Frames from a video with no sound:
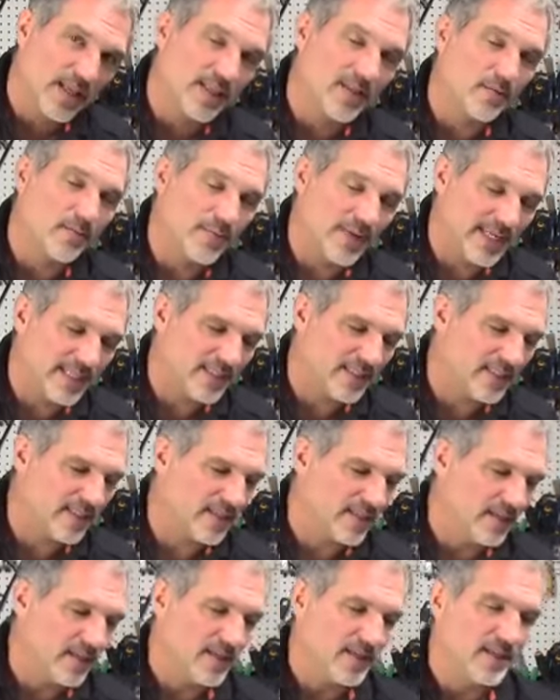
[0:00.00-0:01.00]
The
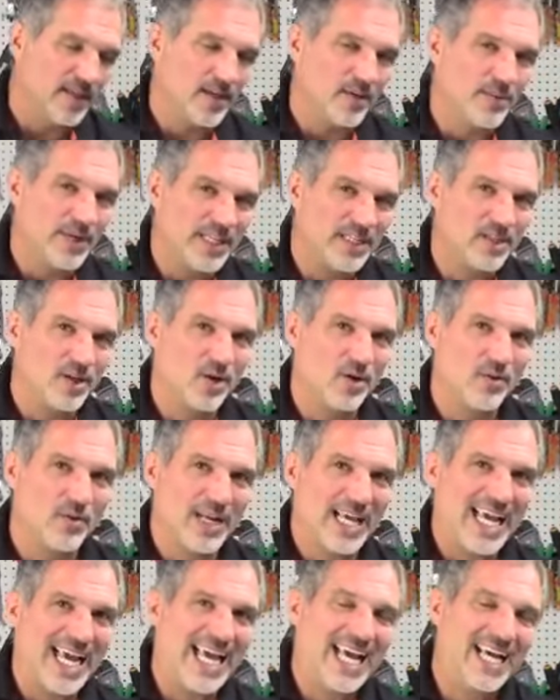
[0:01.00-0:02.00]
reason we don't
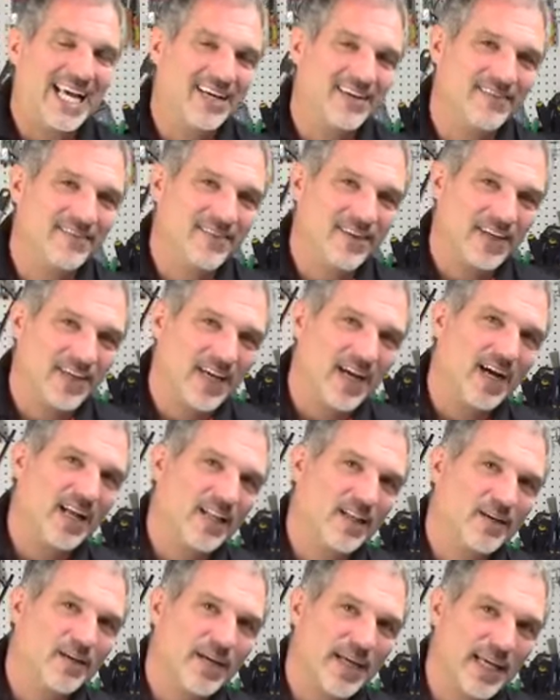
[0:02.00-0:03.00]
have
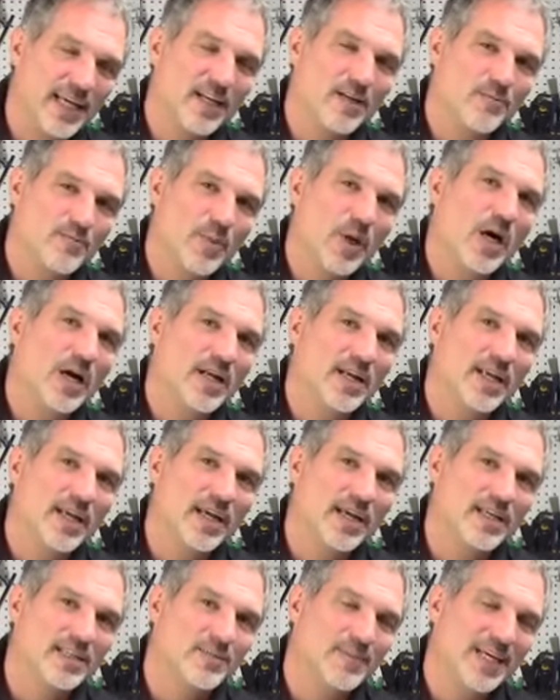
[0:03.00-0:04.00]
color in
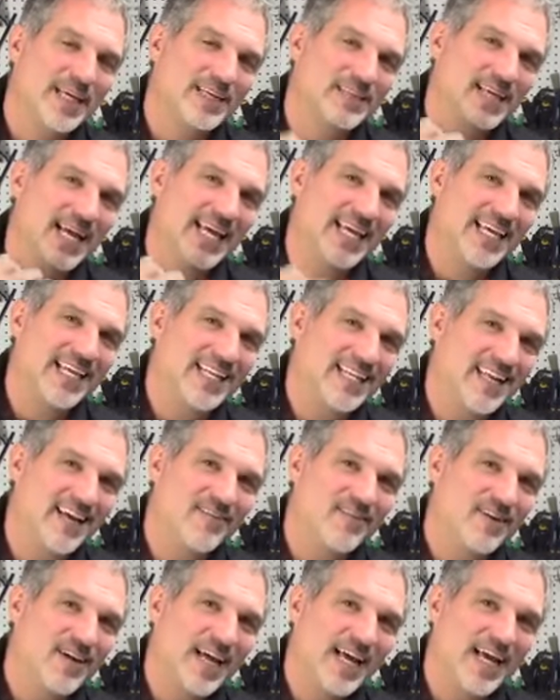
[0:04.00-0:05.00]
Bondic is because I can
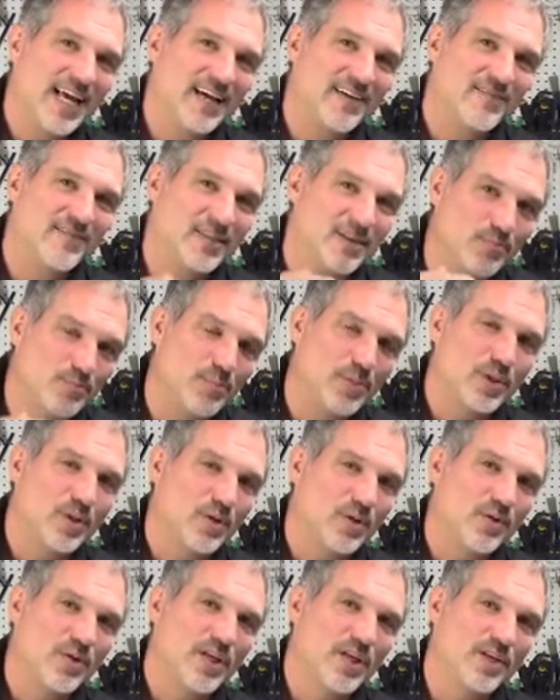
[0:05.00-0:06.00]
never have the
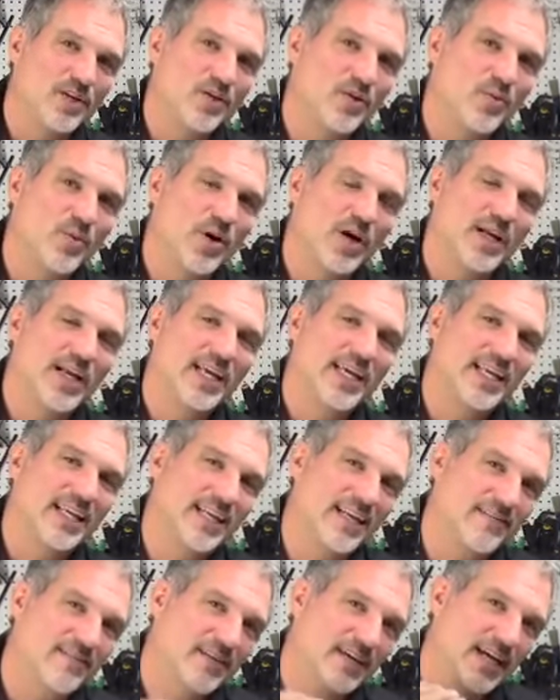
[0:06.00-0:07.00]
blue that you want. I can
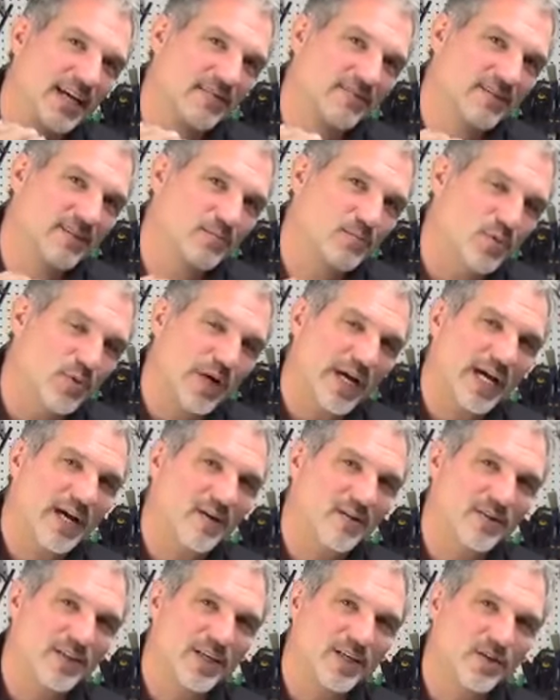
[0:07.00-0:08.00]
never have the
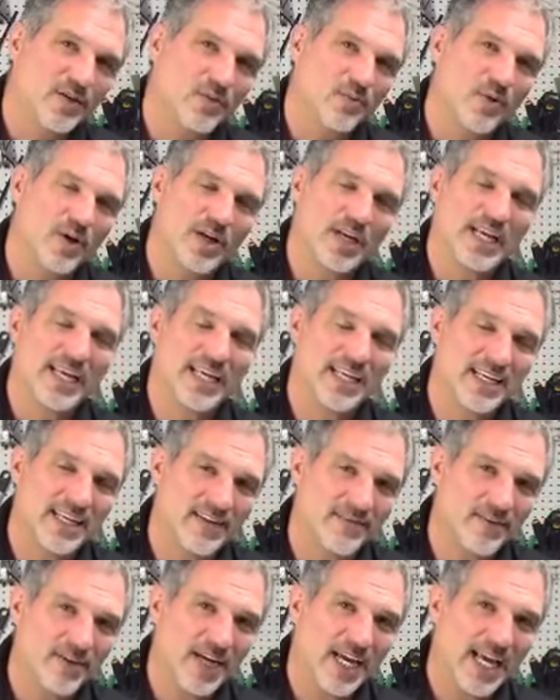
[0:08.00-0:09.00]
brown that you want. I can
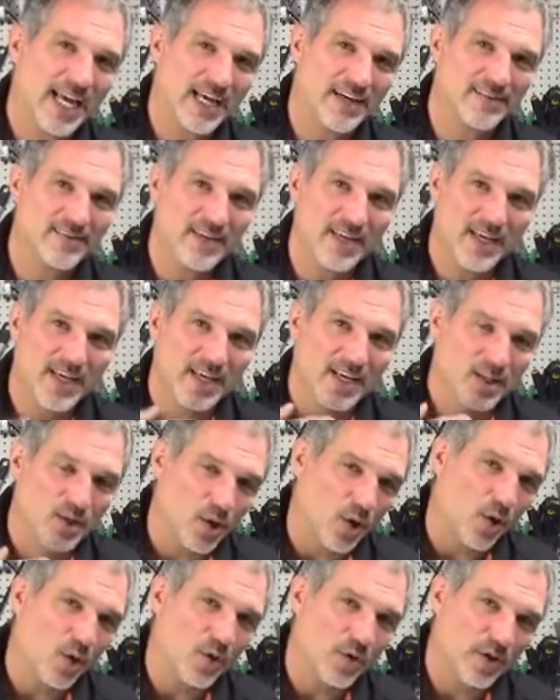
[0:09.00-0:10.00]
never have the
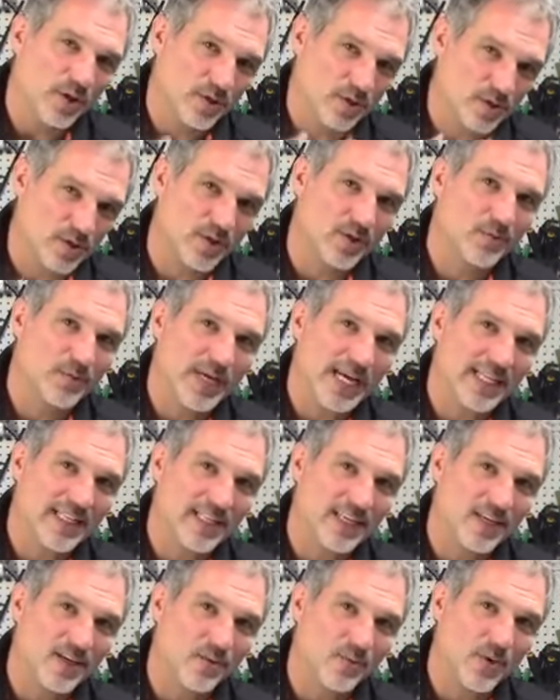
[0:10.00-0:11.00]
orange or the red
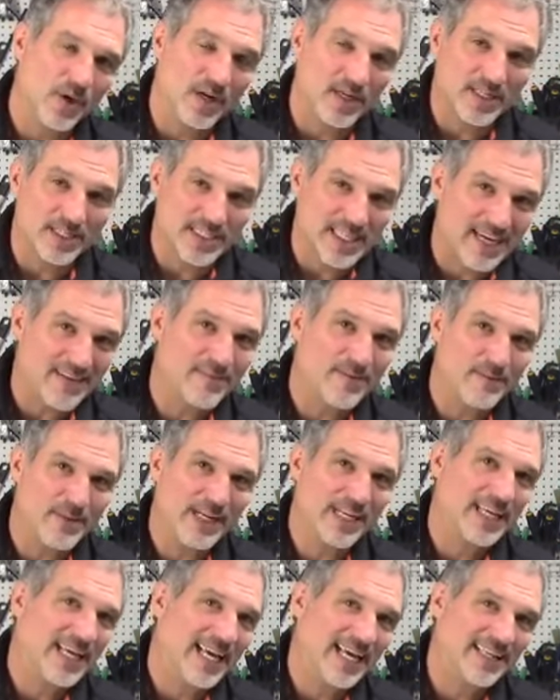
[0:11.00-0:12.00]
that you want, because
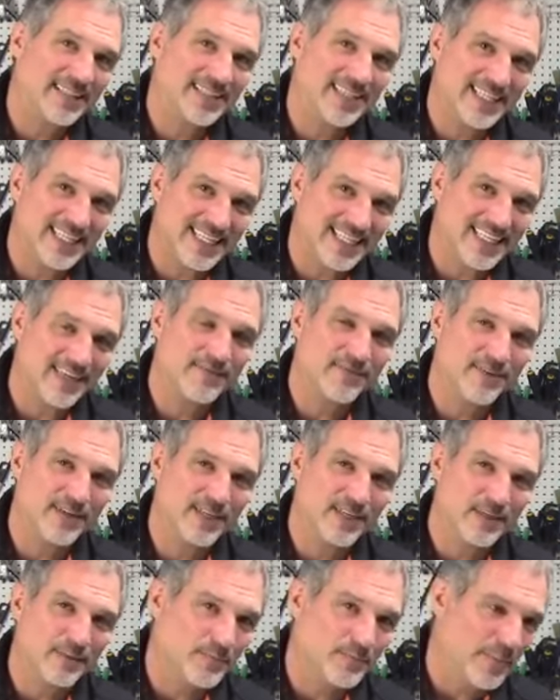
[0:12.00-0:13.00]
everybody has it
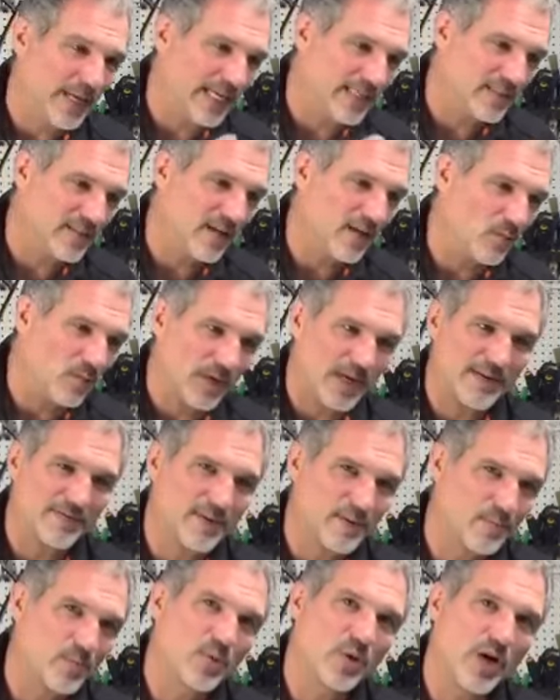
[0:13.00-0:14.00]
different based on
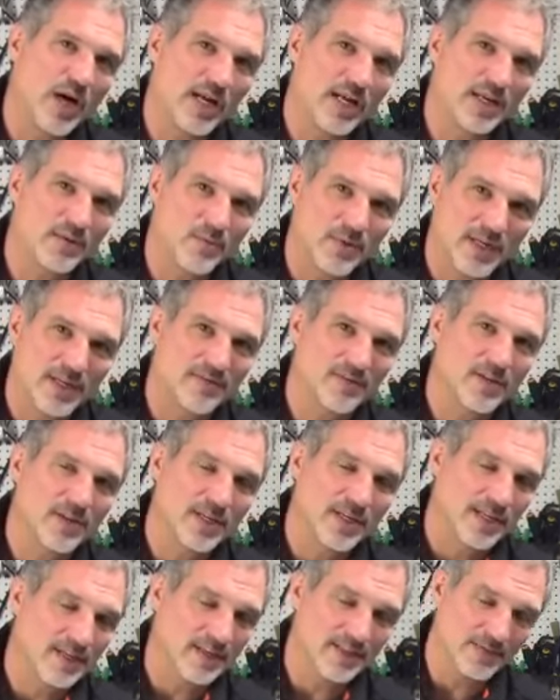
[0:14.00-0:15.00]
whatever product,
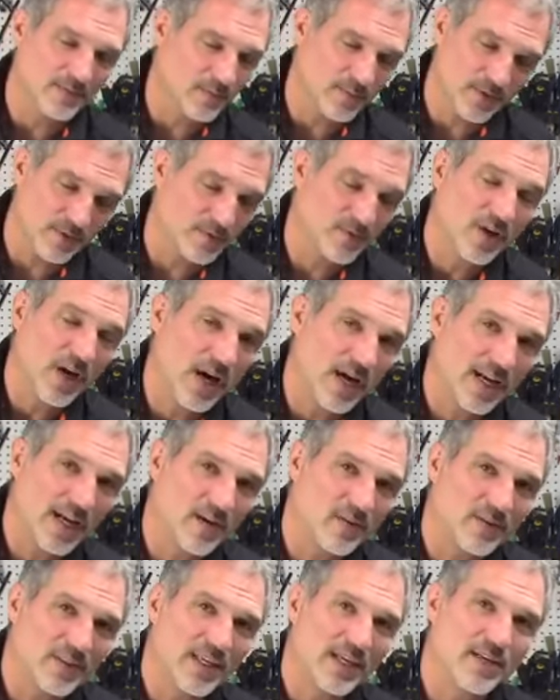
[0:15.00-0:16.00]
whatever you've got
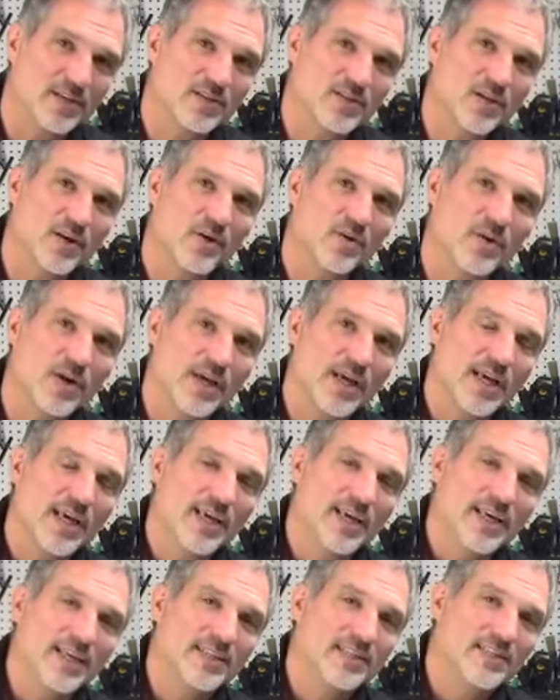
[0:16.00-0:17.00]
out there. So
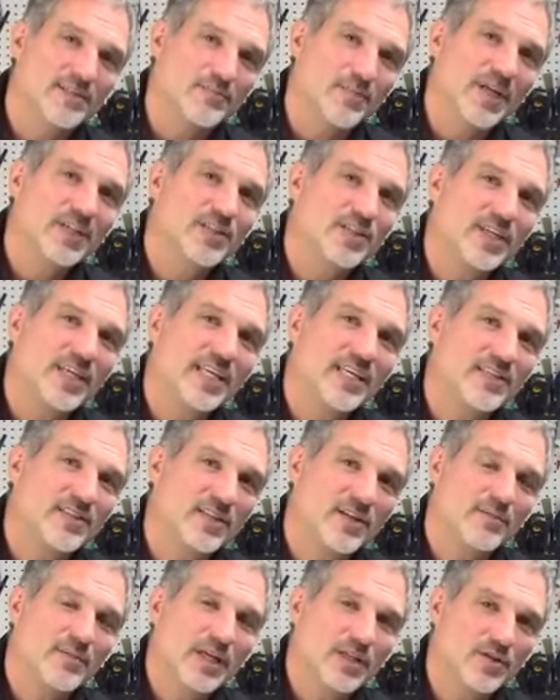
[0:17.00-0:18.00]
it's much
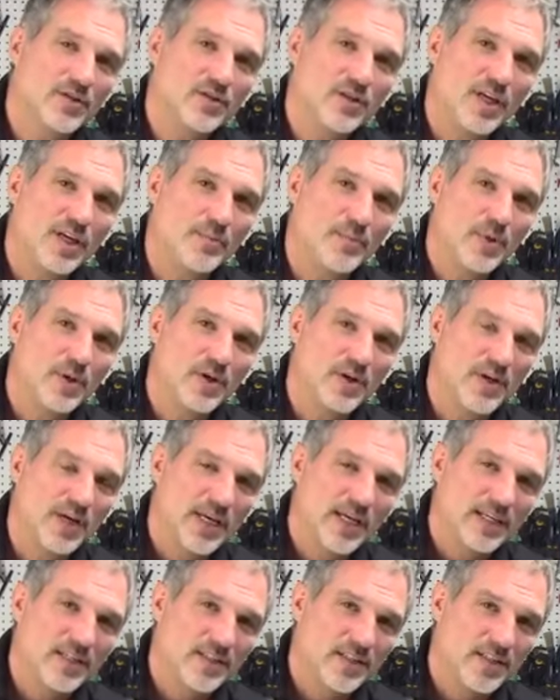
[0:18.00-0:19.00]
easier, much cheaper
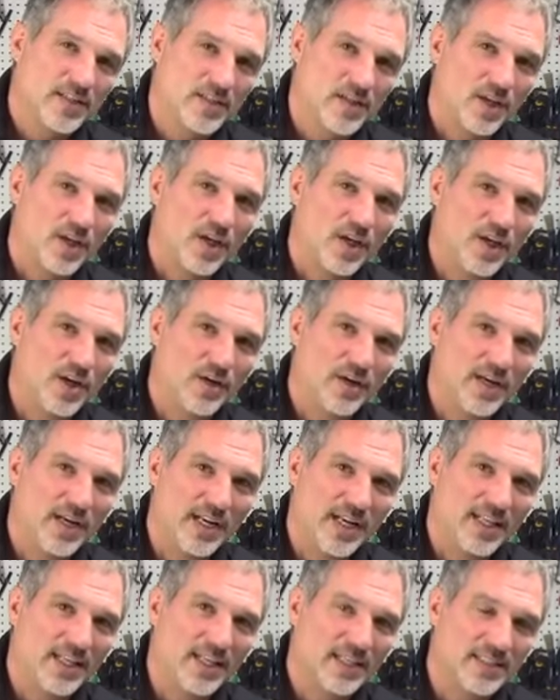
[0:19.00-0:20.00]
just to cure it
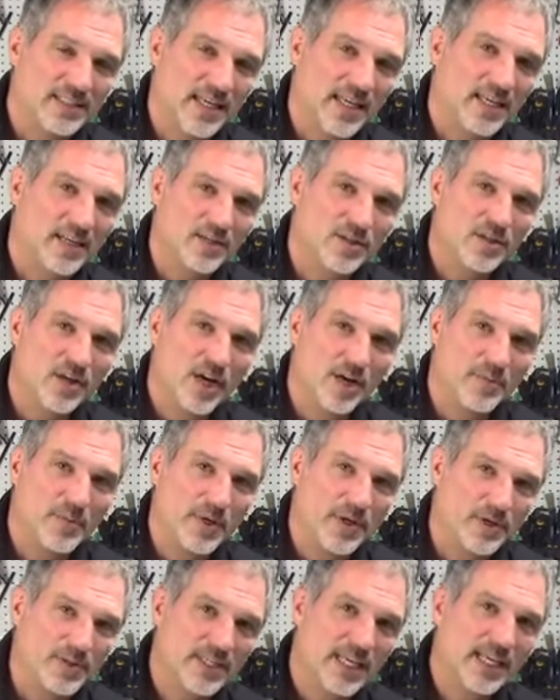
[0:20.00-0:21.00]
and then take a
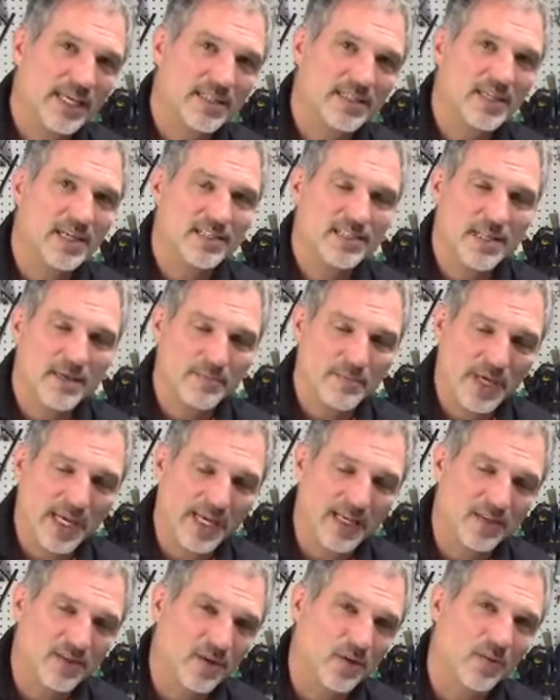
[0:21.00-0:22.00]
Sharpie or take a touch-up
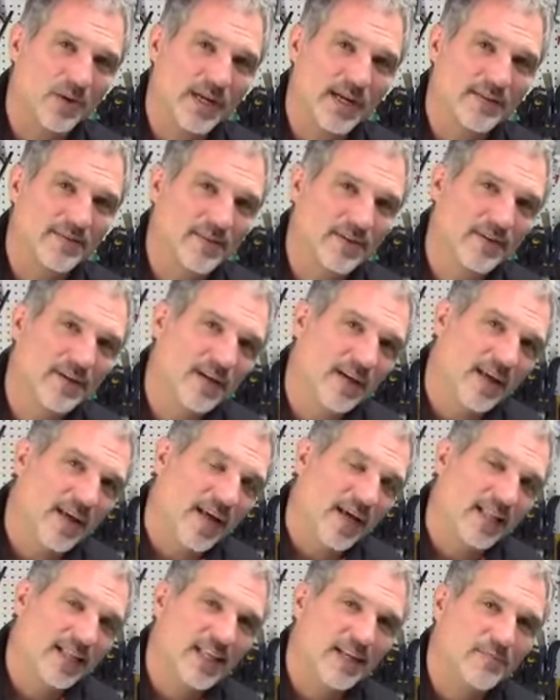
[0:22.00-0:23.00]
paint or whatever
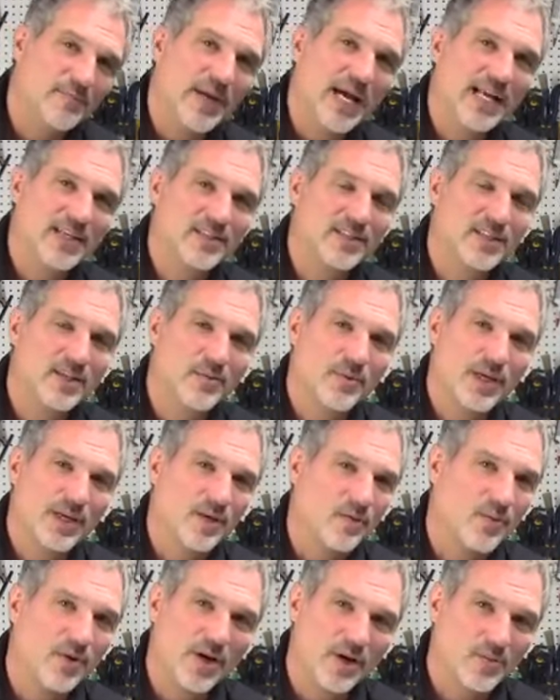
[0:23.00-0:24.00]
and then match it the way
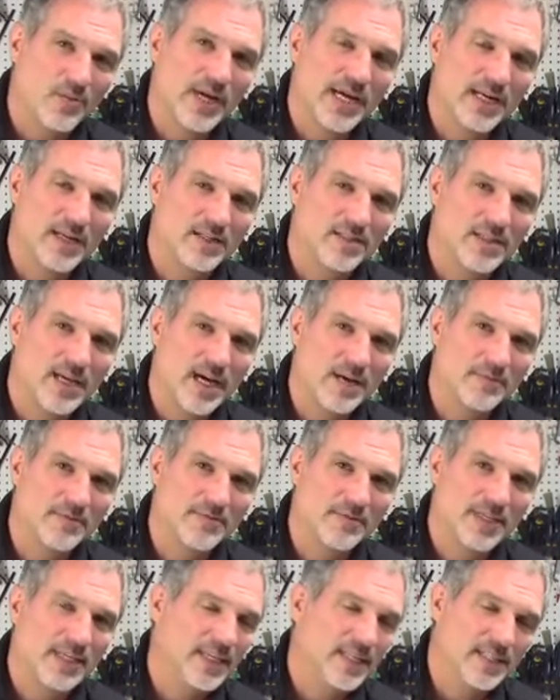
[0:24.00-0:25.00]
you want right on top
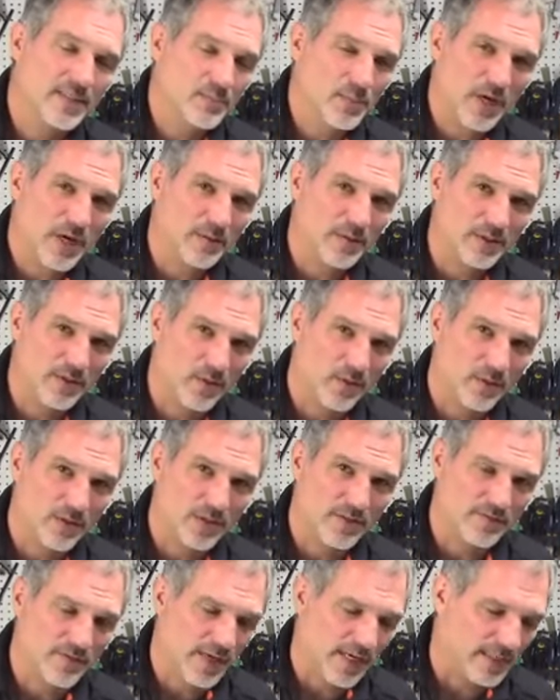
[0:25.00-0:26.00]
of it, and it's probably
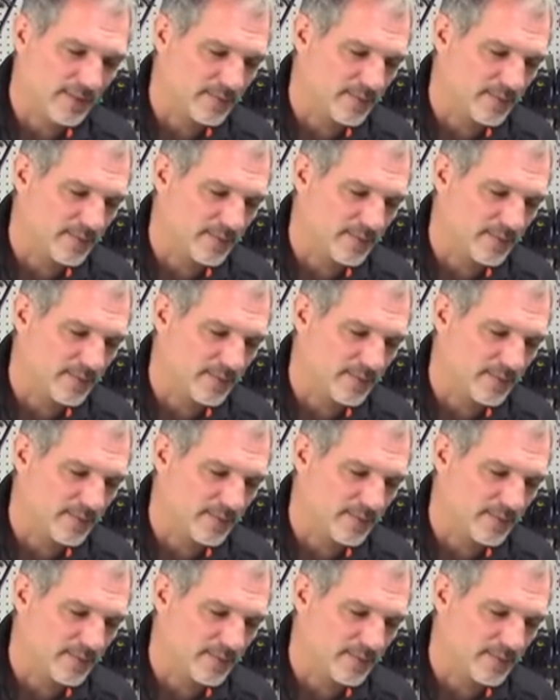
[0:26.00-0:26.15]
totally fine.